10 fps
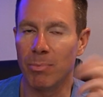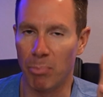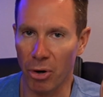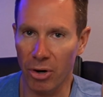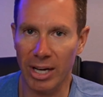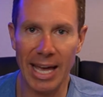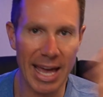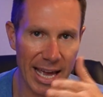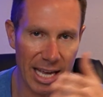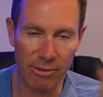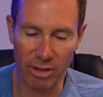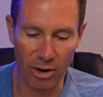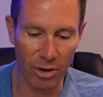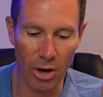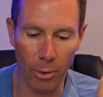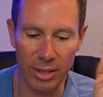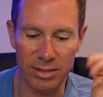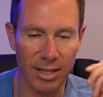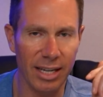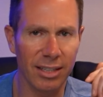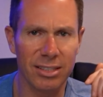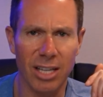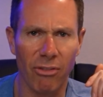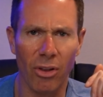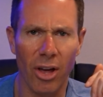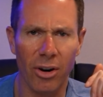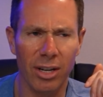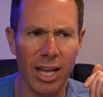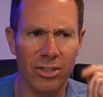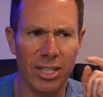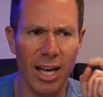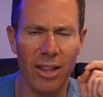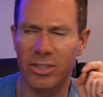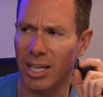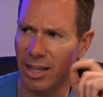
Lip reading: Burke A, if you don't know, is like several $100,000.